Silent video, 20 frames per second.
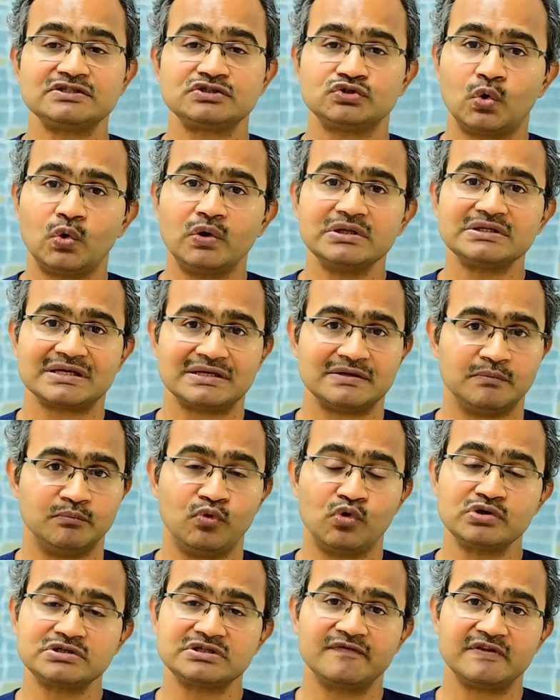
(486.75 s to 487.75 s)
stones,
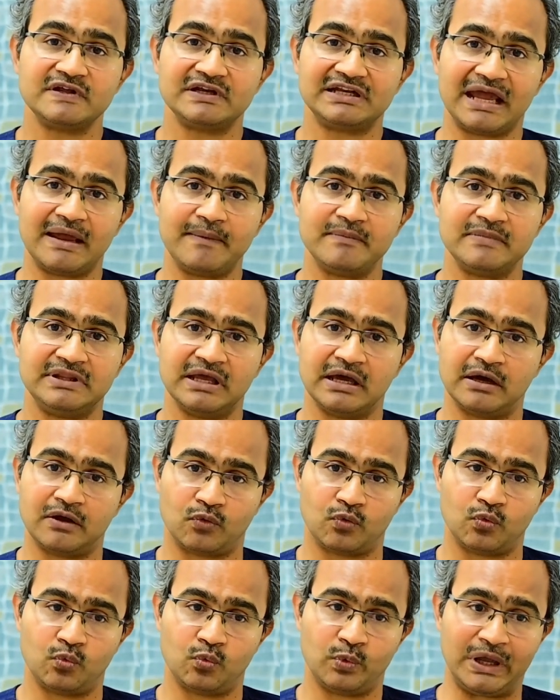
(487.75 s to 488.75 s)
most of the time they are
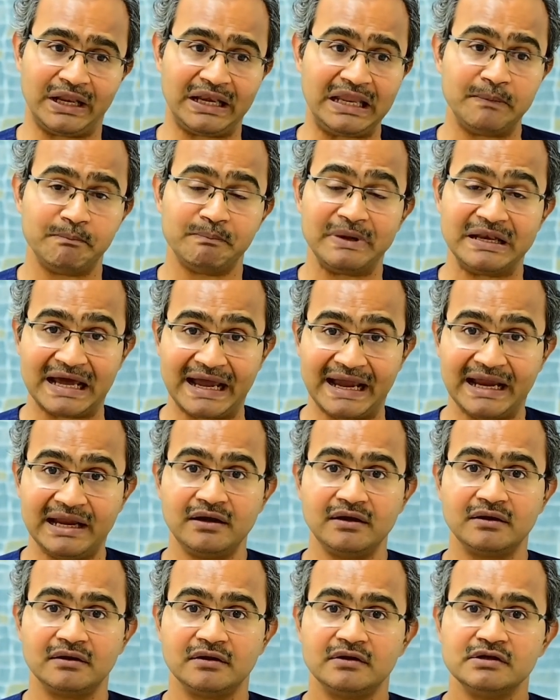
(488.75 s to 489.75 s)
very
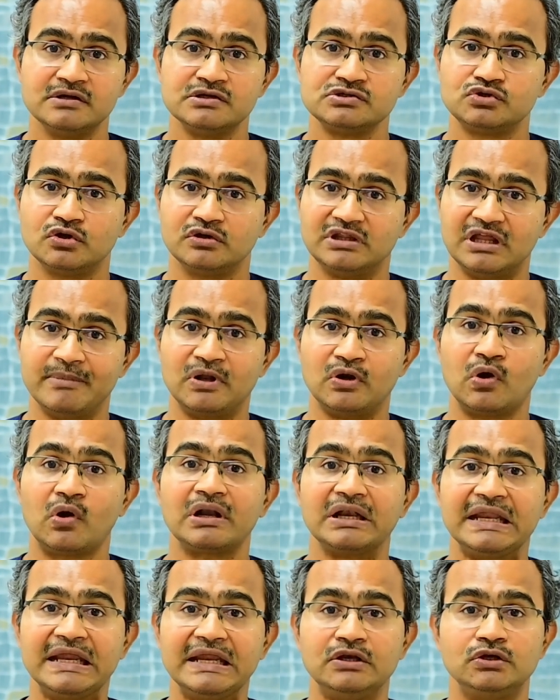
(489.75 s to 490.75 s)
benign, so they may not
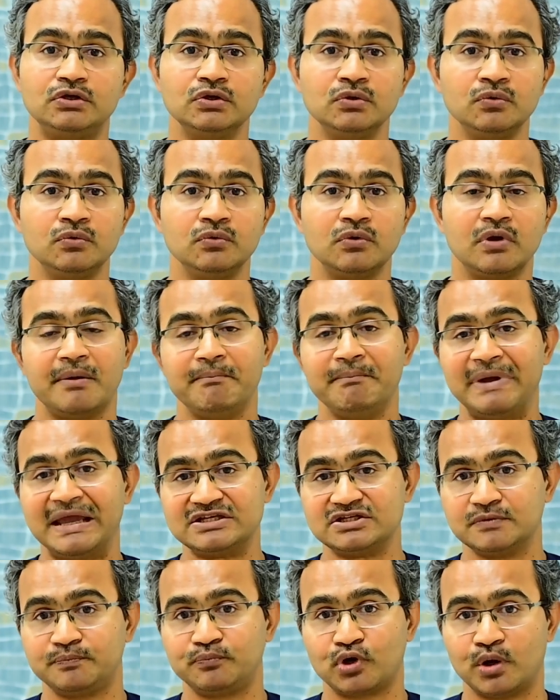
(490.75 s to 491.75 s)
lead to
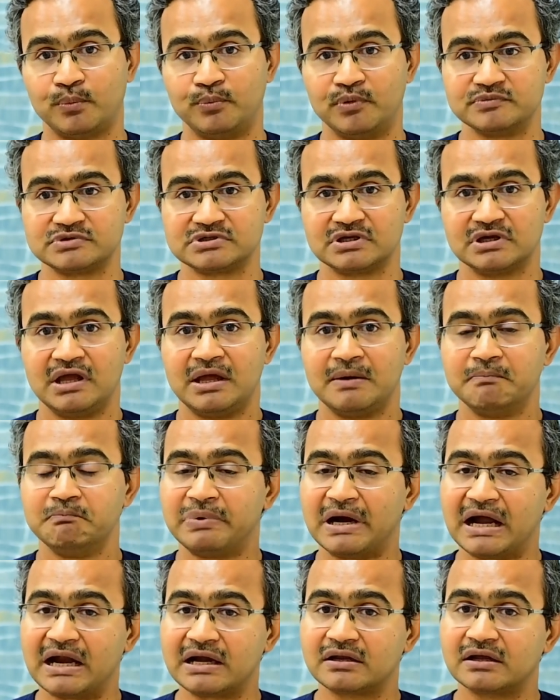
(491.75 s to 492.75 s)
major problems,
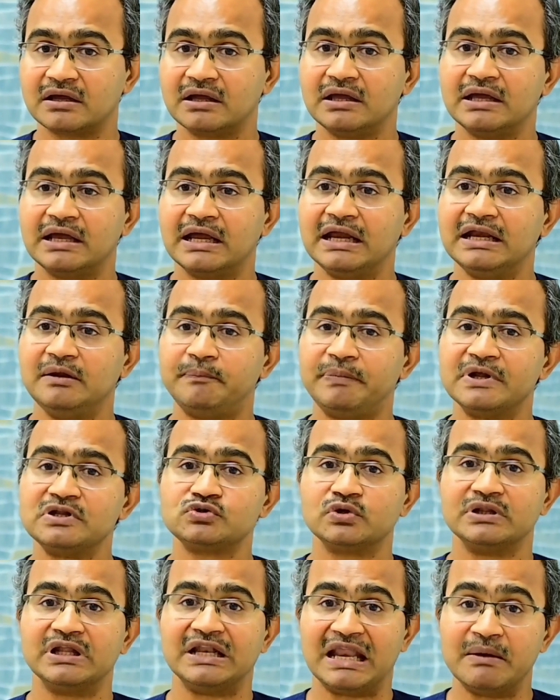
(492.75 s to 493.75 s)
but it depends
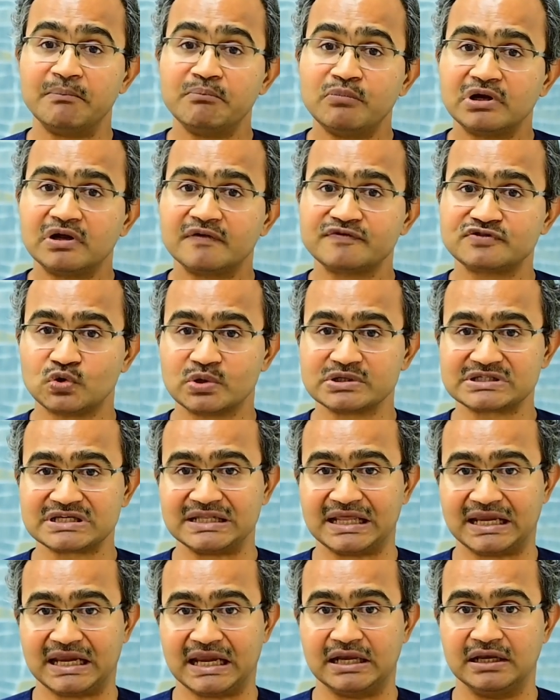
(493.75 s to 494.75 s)
on the number of stones in
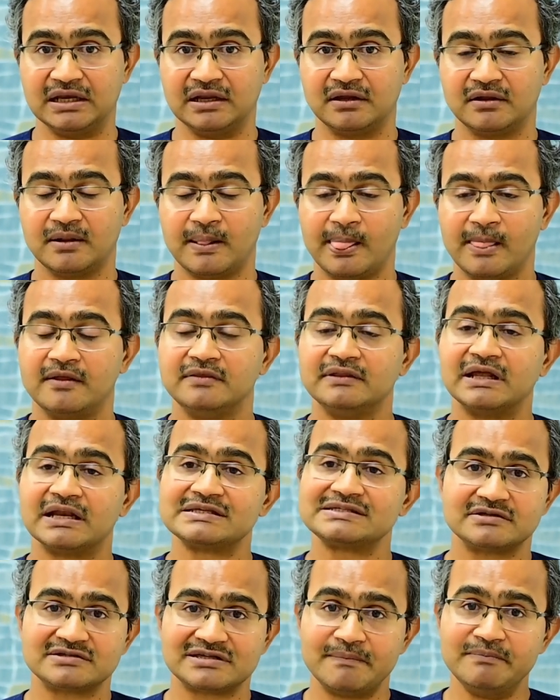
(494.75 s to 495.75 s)
the kidney. There are
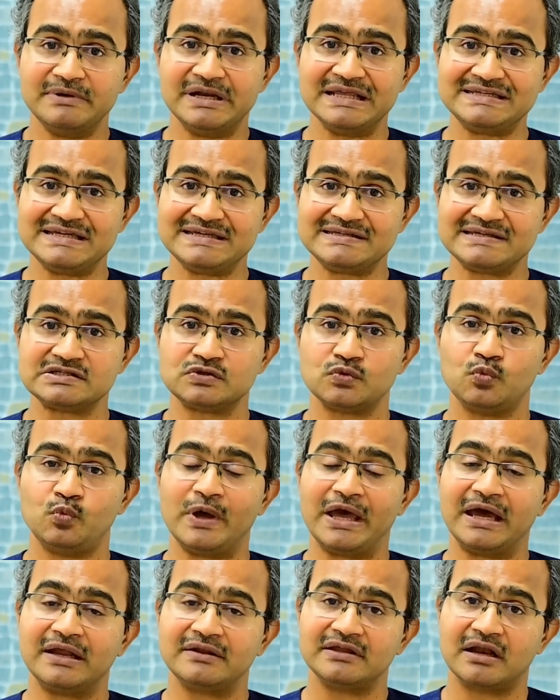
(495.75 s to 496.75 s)
some diseases
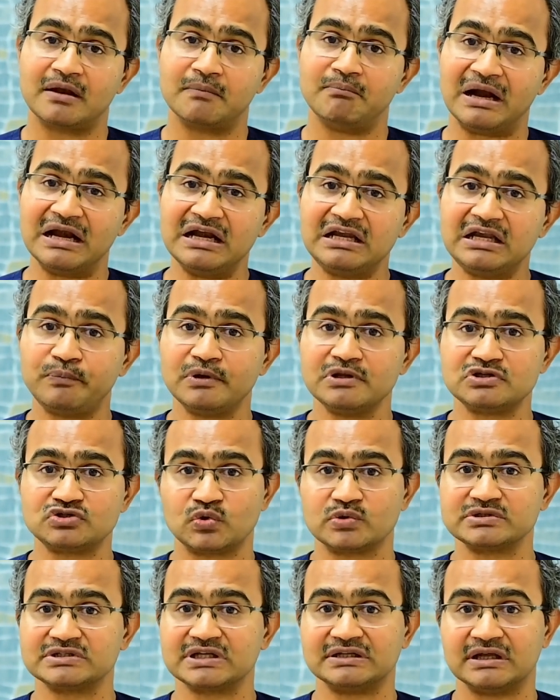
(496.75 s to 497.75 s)
where there are multiple
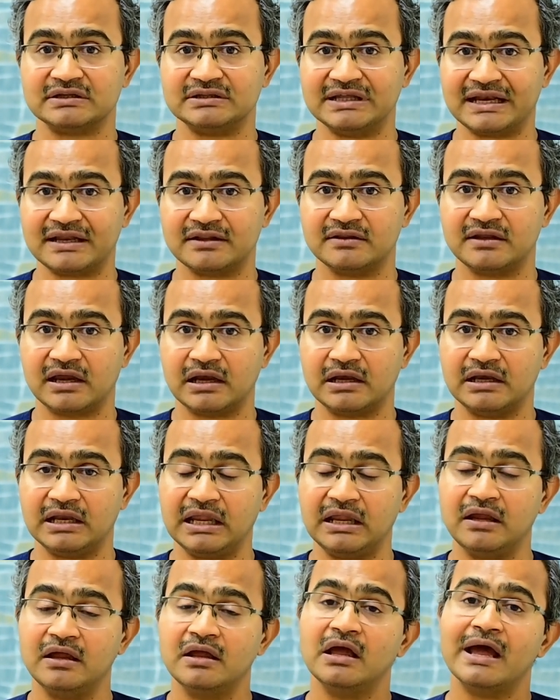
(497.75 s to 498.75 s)
stones that are there in the
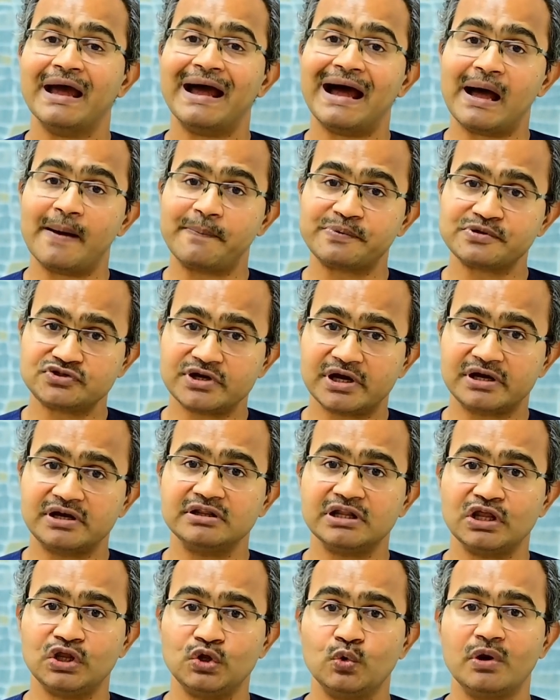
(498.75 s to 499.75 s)
kidney, obstructing
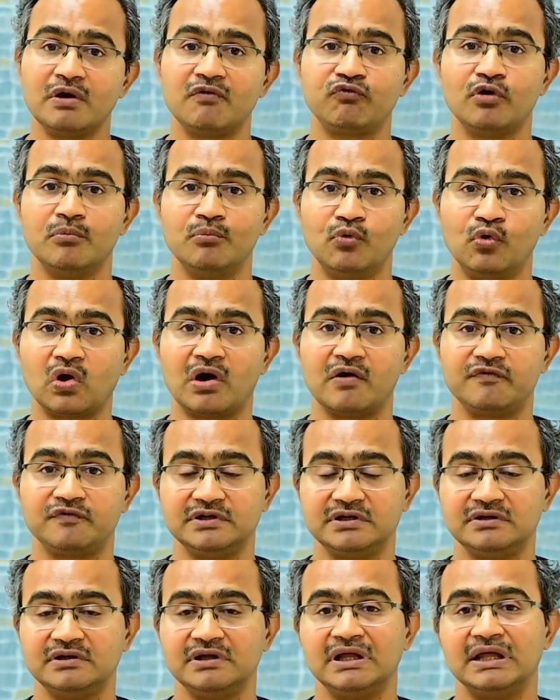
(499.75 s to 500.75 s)
the urine flow more
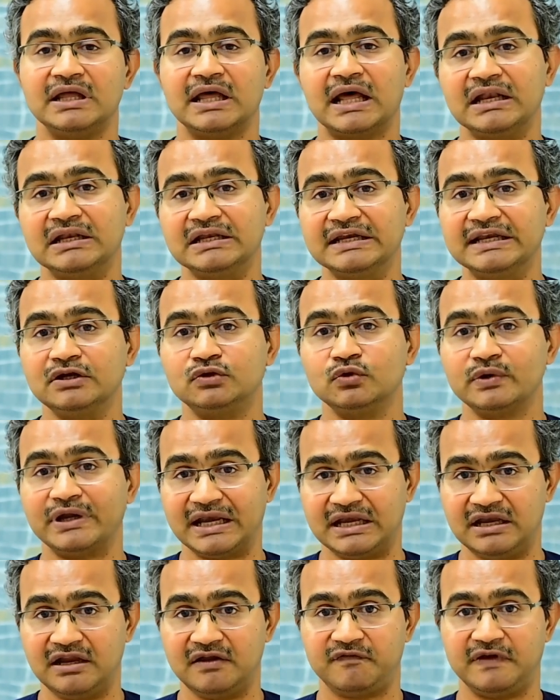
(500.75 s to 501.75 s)
often and leading to
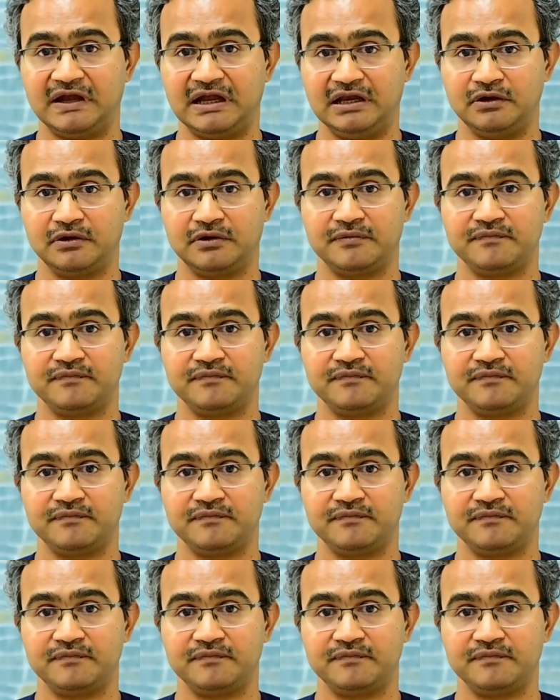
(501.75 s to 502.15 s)
kidney failure.